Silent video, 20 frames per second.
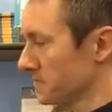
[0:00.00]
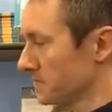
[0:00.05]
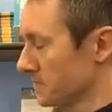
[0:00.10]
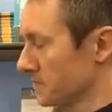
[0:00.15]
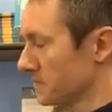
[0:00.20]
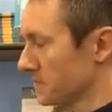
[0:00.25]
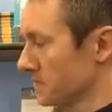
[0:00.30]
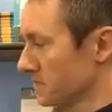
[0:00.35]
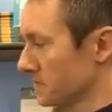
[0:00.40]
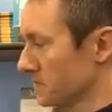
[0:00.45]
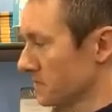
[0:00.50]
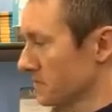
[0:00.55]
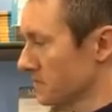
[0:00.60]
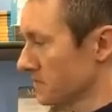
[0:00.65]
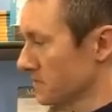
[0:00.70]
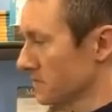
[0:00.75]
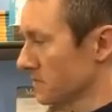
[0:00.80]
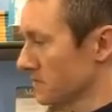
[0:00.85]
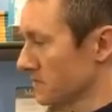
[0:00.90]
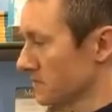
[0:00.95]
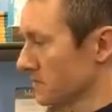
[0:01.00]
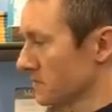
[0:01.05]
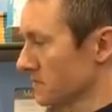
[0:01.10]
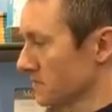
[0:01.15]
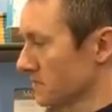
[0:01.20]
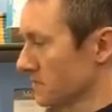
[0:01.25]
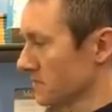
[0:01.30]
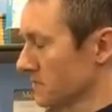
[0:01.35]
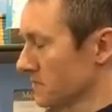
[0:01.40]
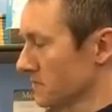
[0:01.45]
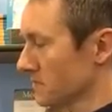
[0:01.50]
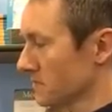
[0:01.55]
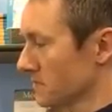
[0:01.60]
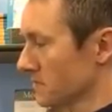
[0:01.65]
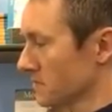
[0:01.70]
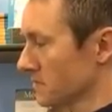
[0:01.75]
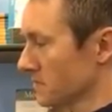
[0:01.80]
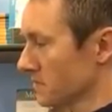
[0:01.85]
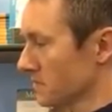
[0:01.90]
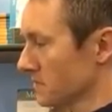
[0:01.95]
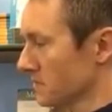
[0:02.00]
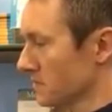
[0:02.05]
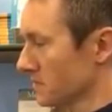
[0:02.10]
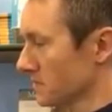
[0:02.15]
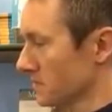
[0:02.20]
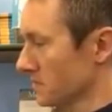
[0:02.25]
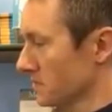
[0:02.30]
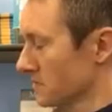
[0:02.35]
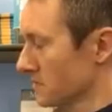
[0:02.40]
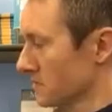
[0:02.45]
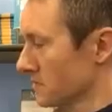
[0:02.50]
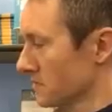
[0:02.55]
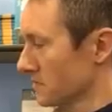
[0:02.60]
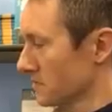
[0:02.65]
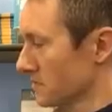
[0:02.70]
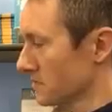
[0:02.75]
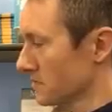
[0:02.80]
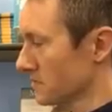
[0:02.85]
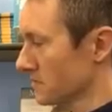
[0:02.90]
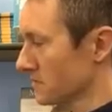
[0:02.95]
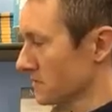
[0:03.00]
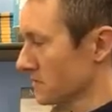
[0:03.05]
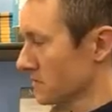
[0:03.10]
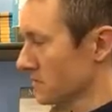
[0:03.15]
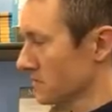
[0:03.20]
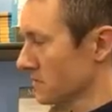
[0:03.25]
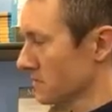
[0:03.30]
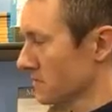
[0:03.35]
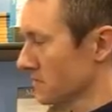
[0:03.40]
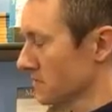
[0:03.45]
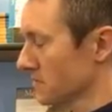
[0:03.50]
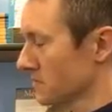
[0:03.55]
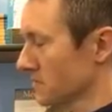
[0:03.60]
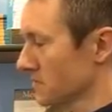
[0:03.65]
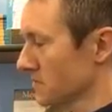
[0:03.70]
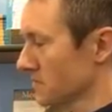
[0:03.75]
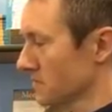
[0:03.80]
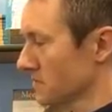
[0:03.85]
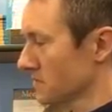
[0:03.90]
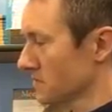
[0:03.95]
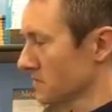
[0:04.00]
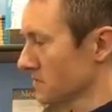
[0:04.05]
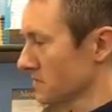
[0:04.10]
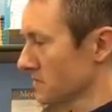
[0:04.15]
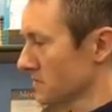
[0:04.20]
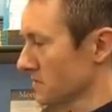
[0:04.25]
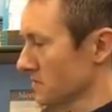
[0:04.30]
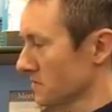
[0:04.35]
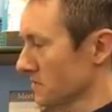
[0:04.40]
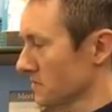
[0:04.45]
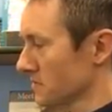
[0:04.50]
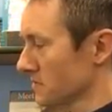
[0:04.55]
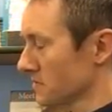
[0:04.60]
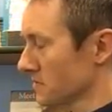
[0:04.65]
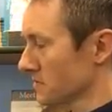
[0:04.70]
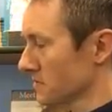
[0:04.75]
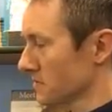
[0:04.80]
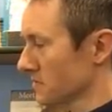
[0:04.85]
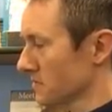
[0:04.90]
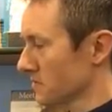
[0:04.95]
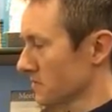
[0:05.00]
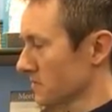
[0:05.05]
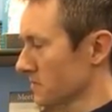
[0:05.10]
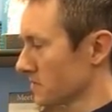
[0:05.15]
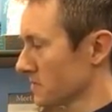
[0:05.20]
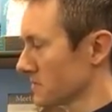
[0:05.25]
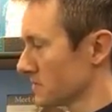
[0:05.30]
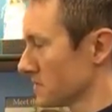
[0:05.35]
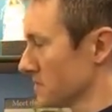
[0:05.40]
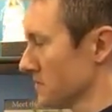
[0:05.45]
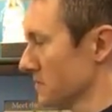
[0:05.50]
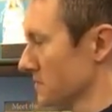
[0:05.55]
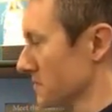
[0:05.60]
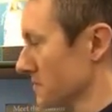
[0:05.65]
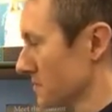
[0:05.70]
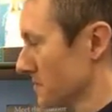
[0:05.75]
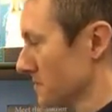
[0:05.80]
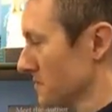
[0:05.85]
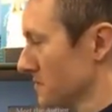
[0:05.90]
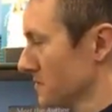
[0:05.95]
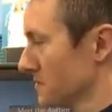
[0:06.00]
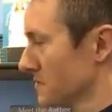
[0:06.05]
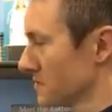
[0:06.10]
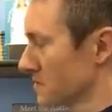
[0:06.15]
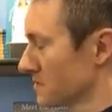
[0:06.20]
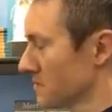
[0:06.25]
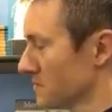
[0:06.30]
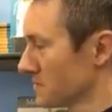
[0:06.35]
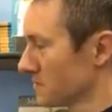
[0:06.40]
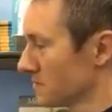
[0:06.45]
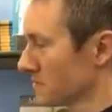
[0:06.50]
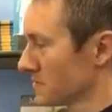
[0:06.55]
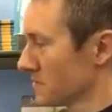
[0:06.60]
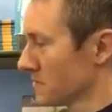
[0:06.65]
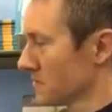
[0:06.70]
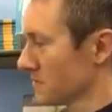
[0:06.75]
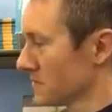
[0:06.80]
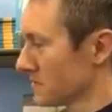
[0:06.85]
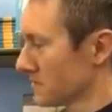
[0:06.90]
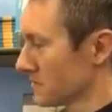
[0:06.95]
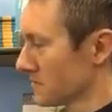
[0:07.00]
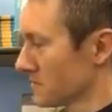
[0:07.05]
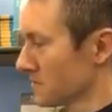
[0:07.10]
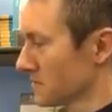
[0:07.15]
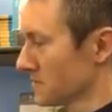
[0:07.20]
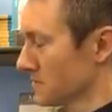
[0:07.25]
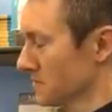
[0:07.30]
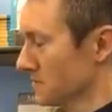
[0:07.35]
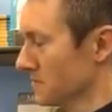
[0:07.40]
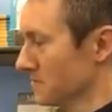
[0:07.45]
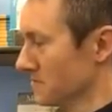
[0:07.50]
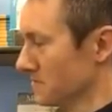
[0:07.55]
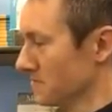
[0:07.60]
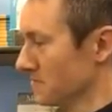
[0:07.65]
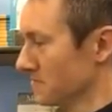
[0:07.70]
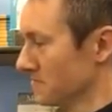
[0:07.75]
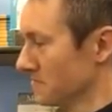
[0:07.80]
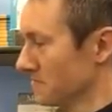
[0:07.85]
No words are spoken by the person on screen.